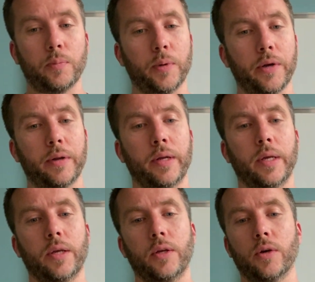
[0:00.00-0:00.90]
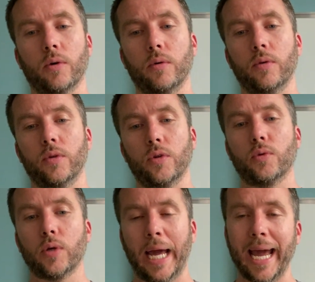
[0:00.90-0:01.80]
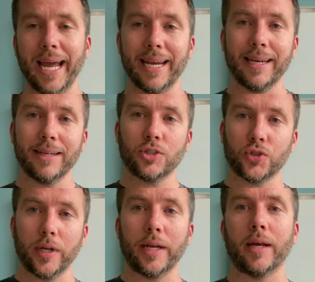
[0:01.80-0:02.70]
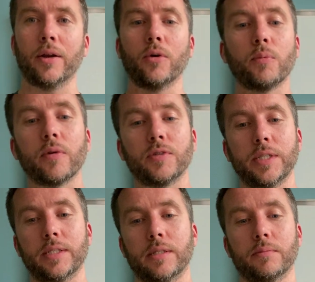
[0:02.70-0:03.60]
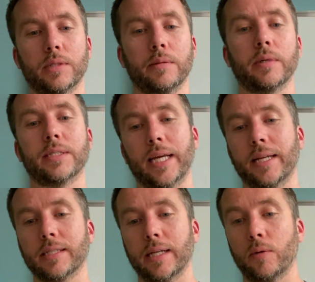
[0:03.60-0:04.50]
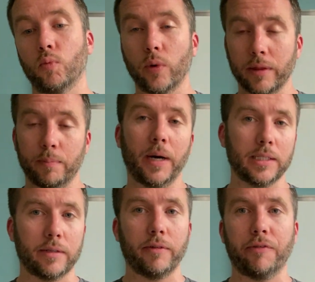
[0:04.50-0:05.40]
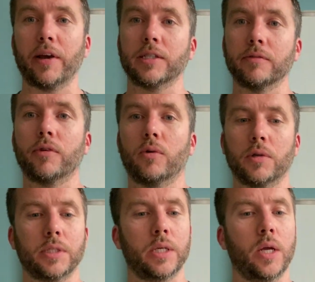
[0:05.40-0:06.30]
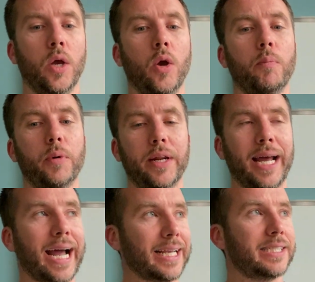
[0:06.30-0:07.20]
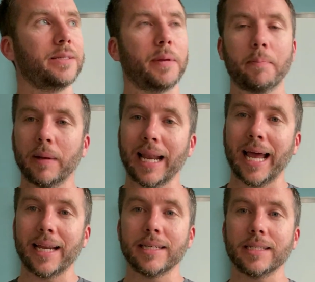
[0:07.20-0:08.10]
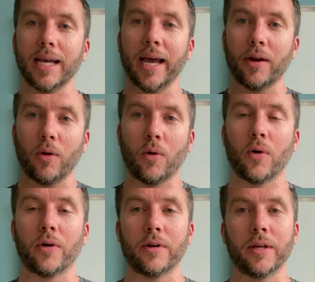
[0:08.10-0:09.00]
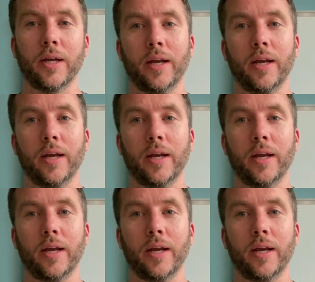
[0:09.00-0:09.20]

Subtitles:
But you can train a number of systems simultaneously with positive effects, of course, but it has to be planned and ordered